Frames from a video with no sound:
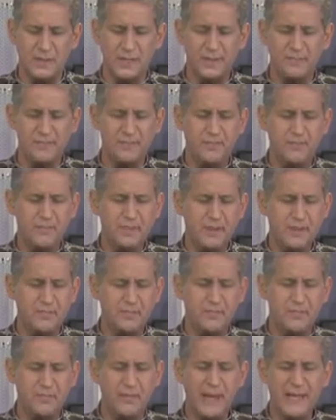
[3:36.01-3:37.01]
a, a
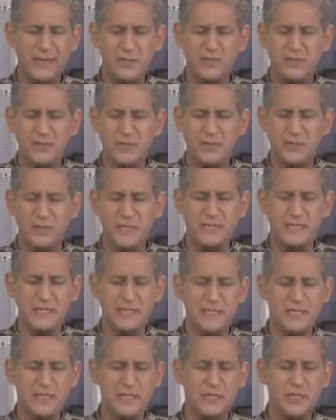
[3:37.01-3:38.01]
bedroom that
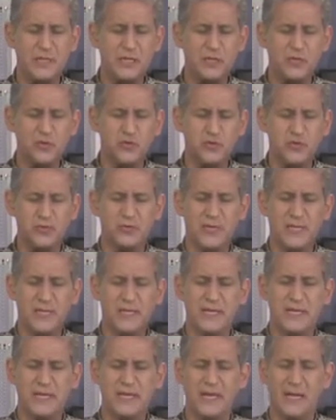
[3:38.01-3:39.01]
is huge, bigger
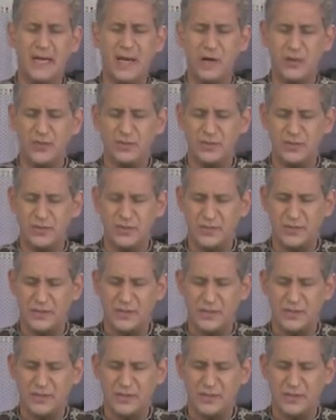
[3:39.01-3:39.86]
than a house.